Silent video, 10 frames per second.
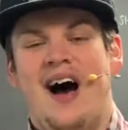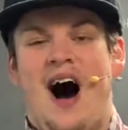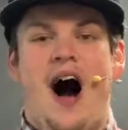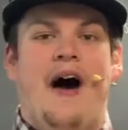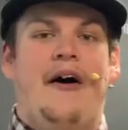
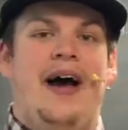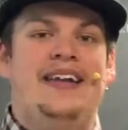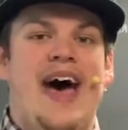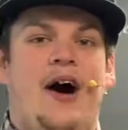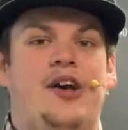All right,
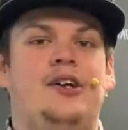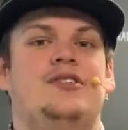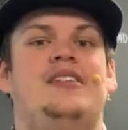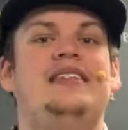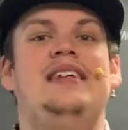now,
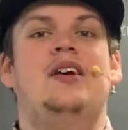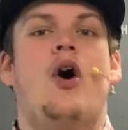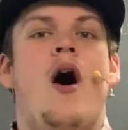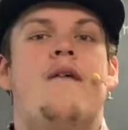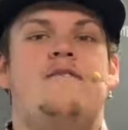here's the
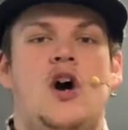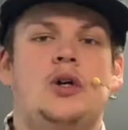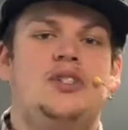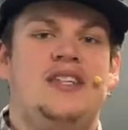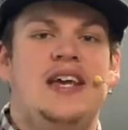deal.
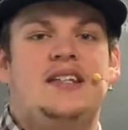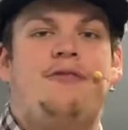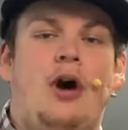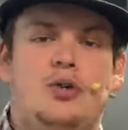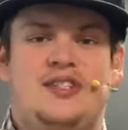First things
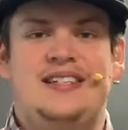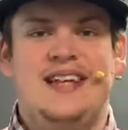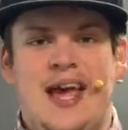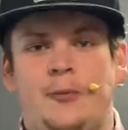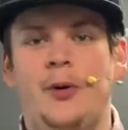first
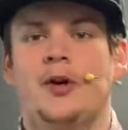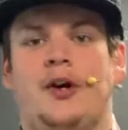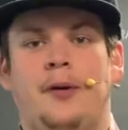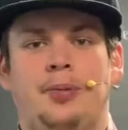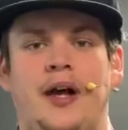today, we are
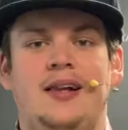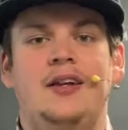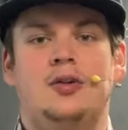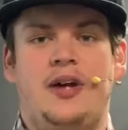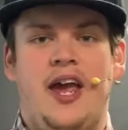going to play a
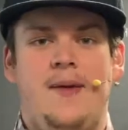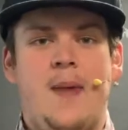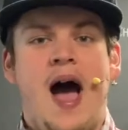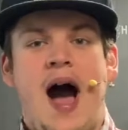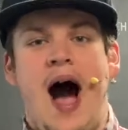little game
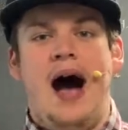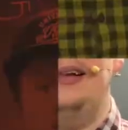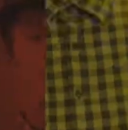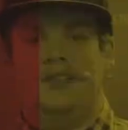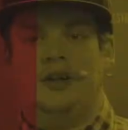I
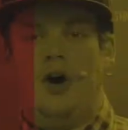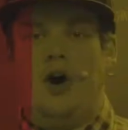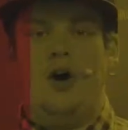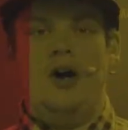like to call